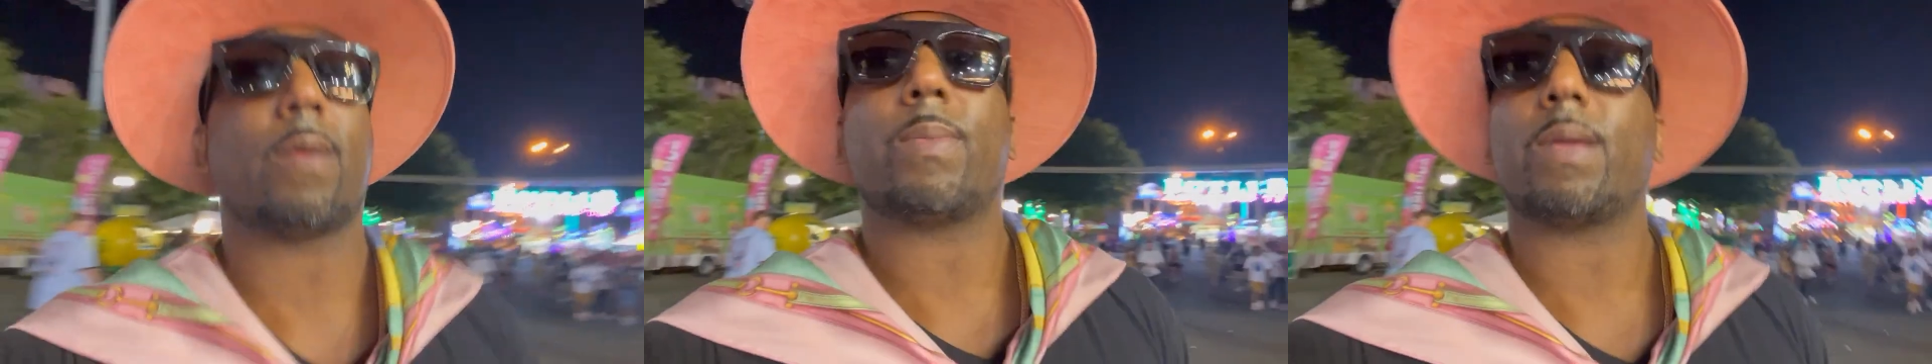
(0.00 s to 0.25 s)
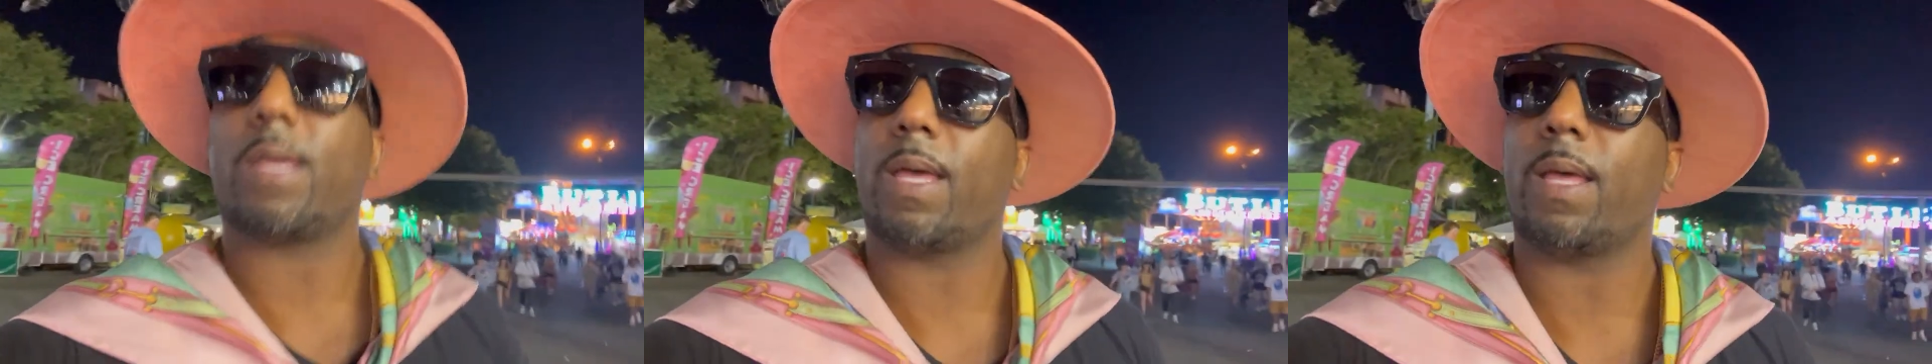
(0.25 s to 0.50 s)

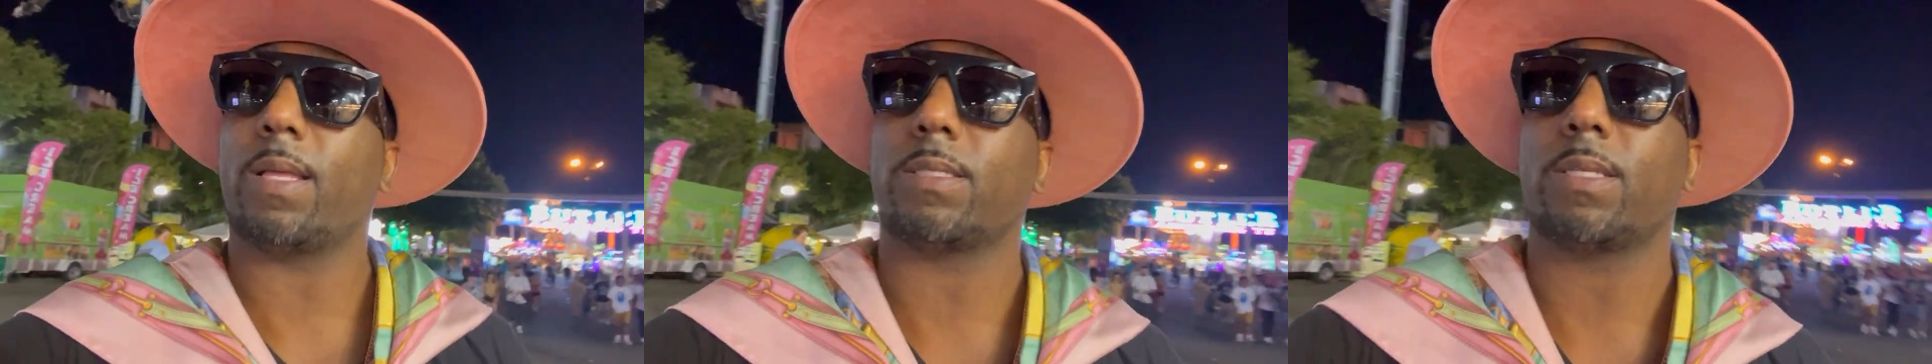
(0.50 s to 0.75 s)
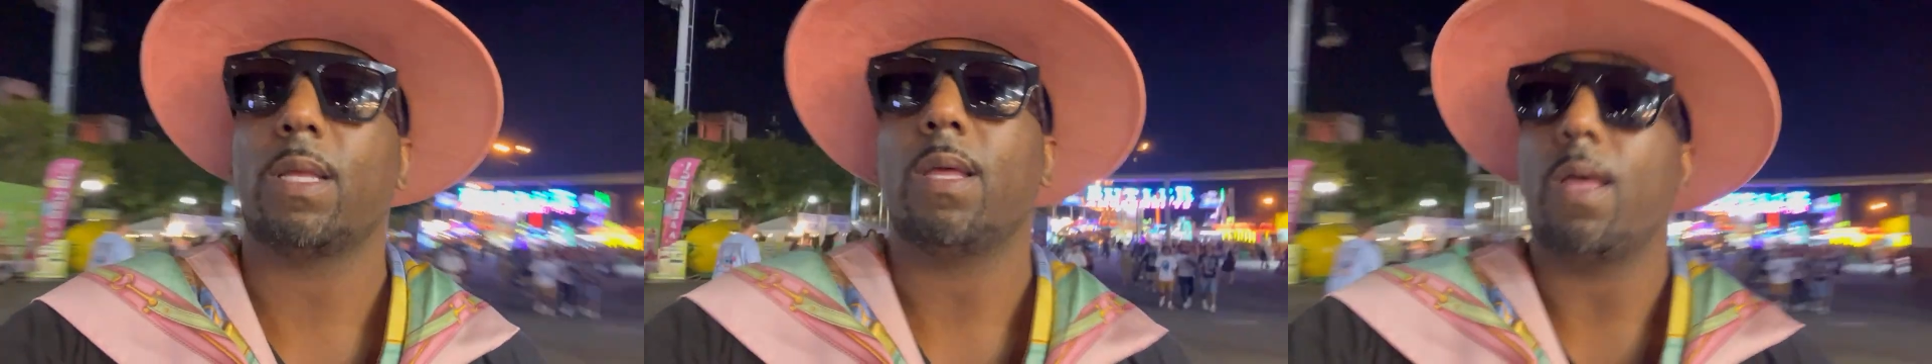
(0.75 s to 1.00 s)
because
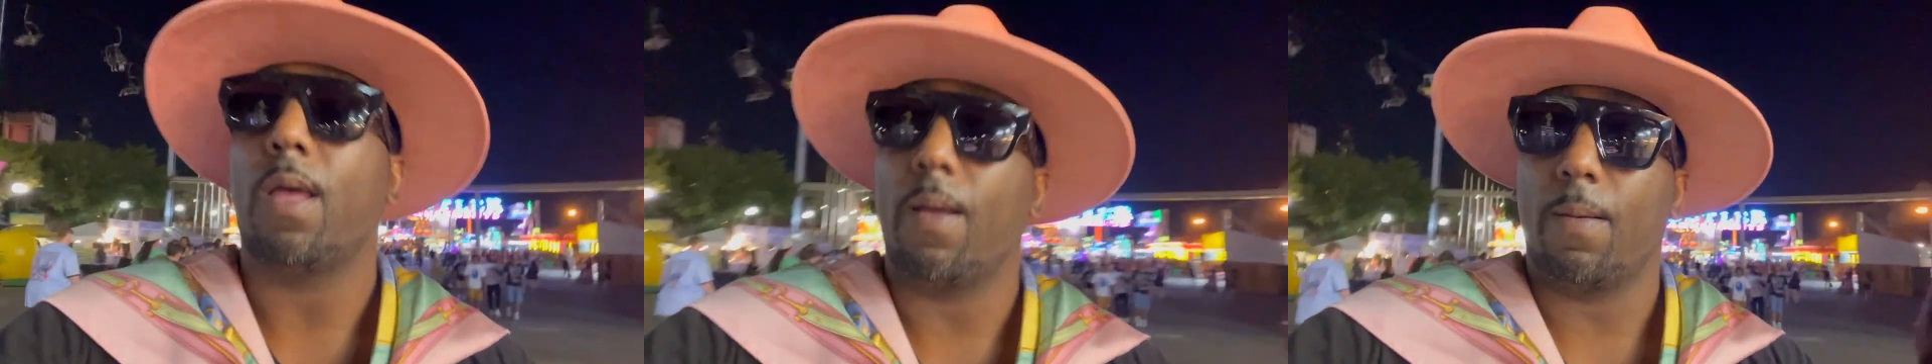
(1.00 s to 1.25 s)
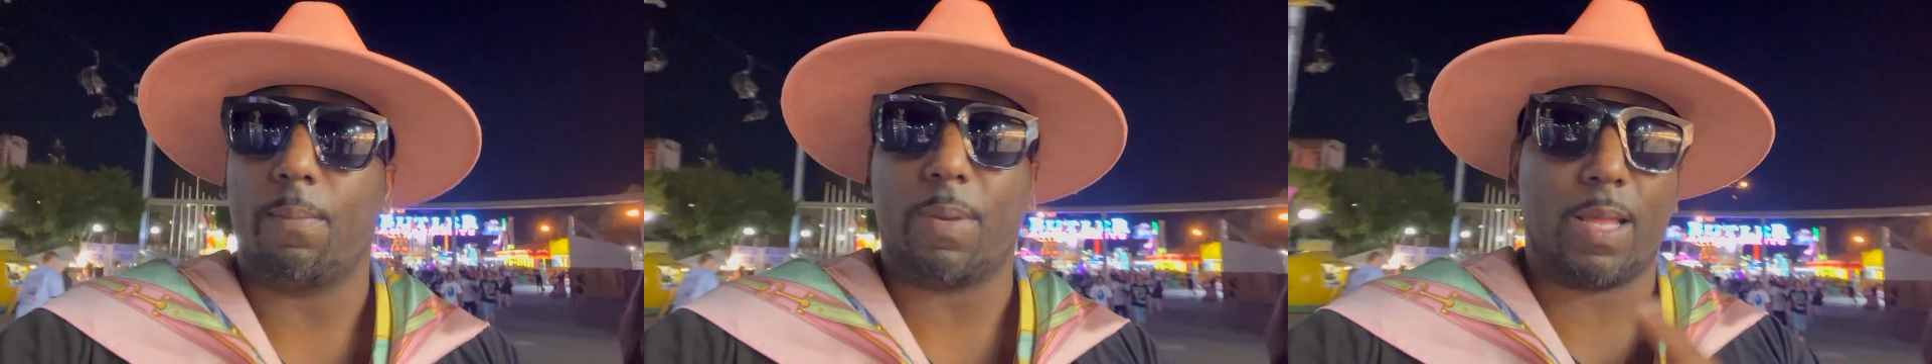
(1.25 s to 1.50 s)

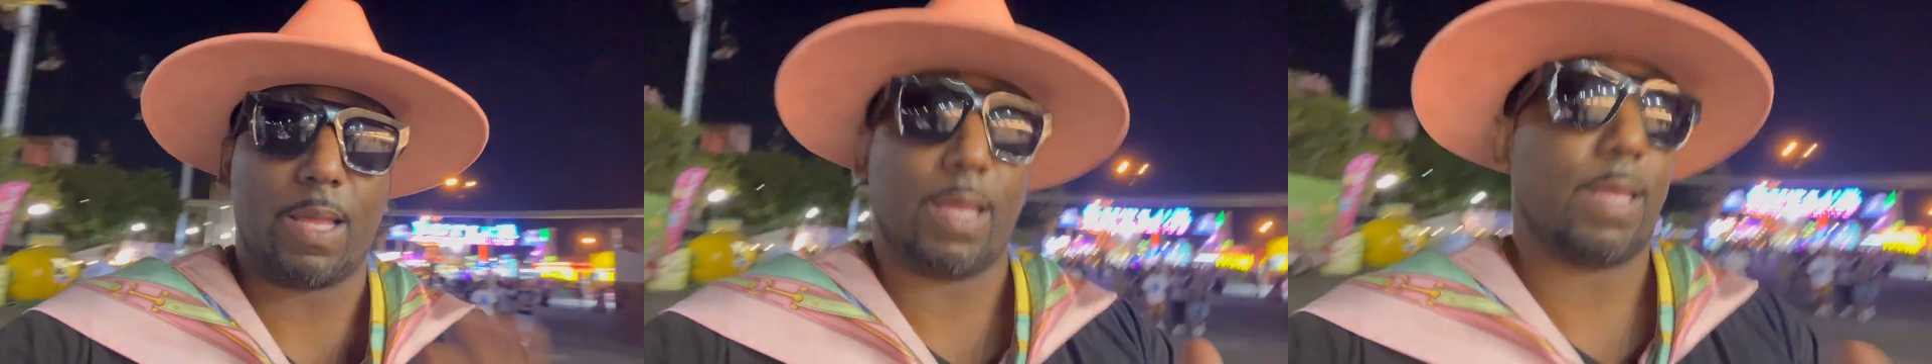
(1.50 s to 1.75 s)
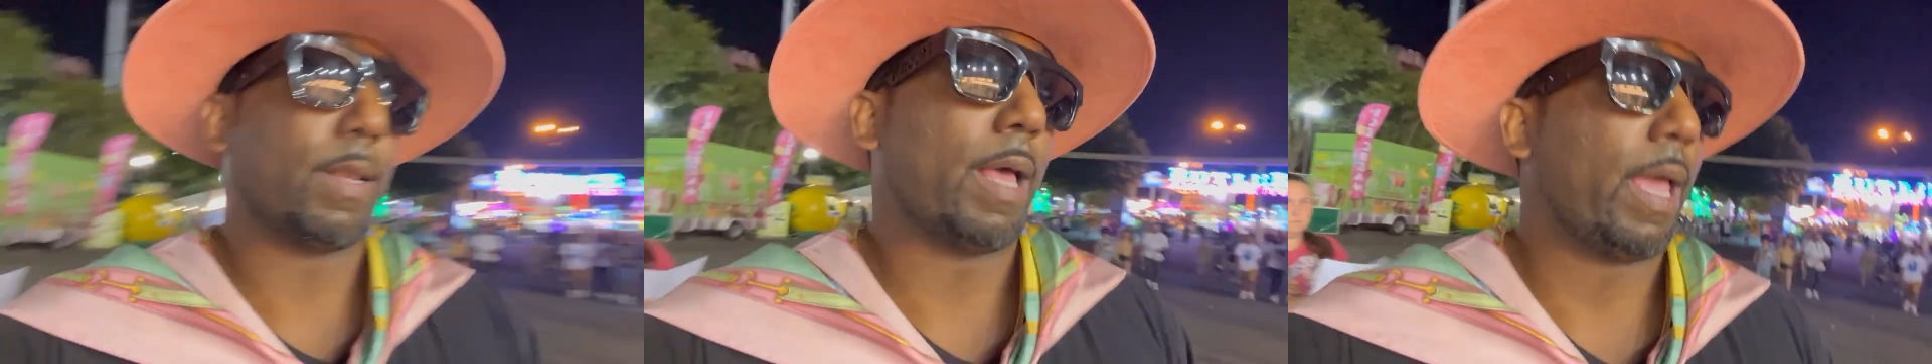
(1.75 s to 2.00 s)

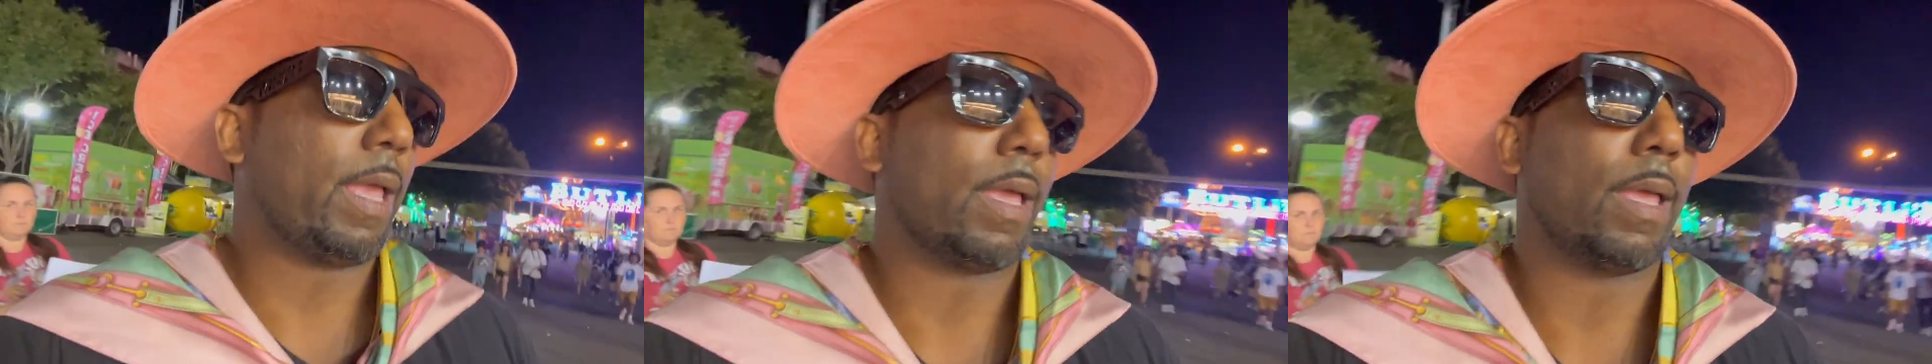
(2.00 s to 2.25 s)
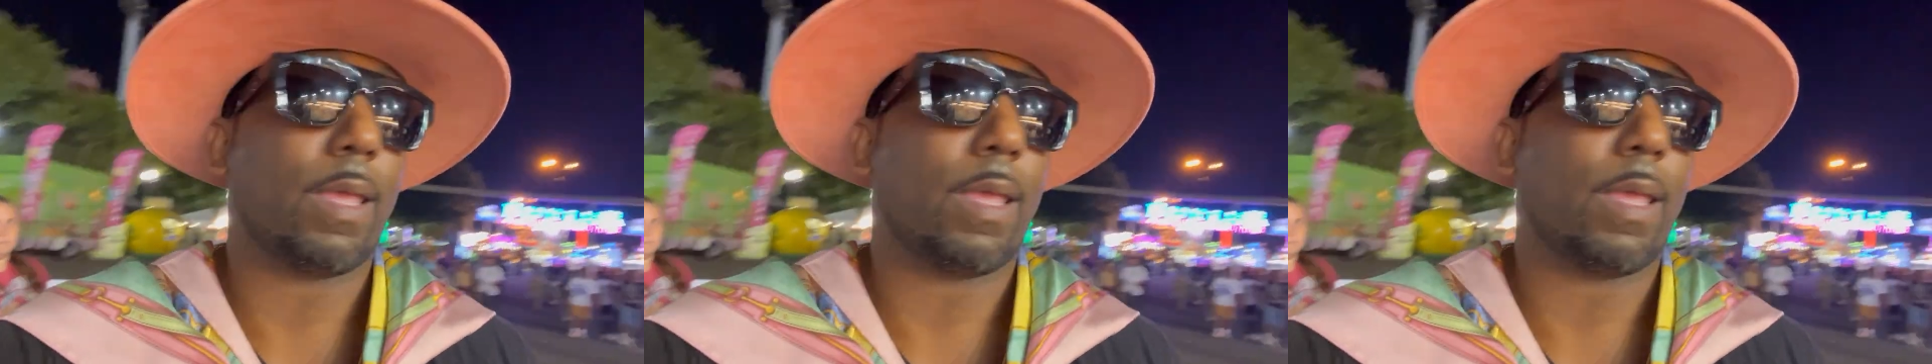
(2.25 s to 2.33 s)
Blood, like,